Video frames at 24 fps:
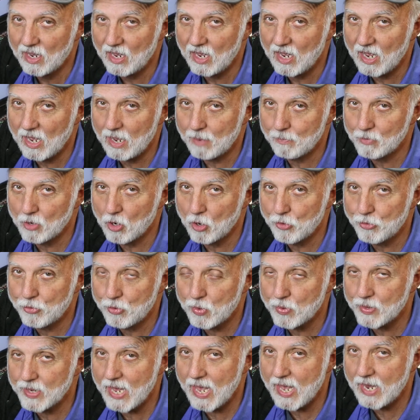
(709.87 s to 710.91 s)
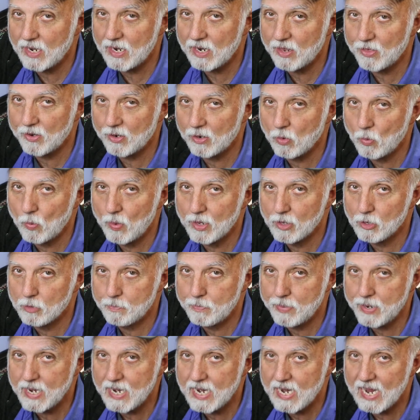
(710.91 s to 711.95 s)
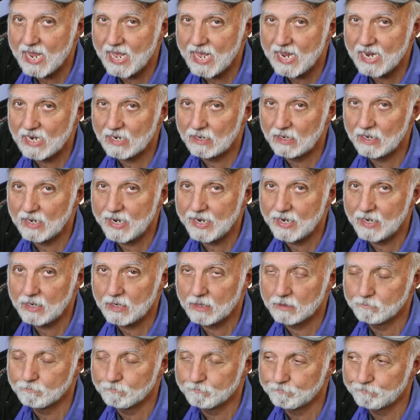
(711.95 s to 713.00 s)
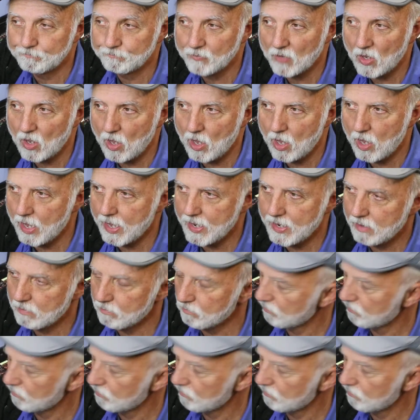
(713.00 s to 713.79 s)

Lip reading: Go through that, and there will be a link on,